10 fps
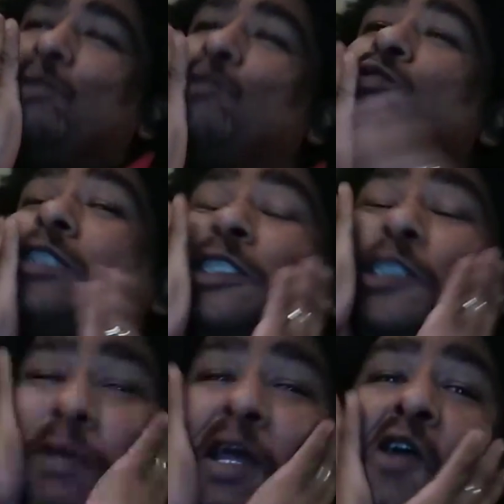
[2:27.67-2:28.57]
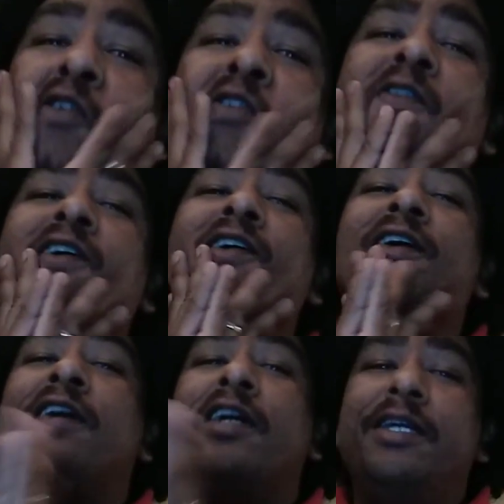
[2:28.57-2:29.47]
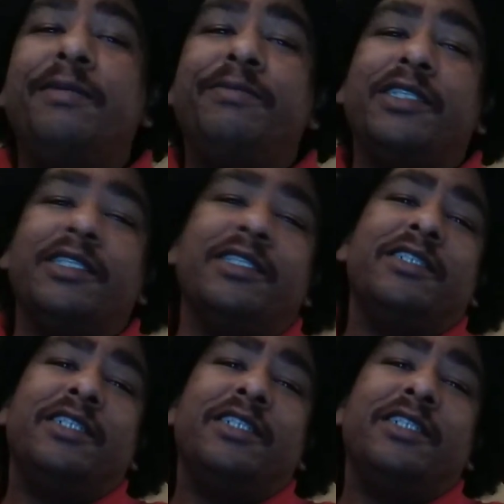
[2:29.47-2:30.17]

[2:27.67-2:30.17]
which is spelled conniption.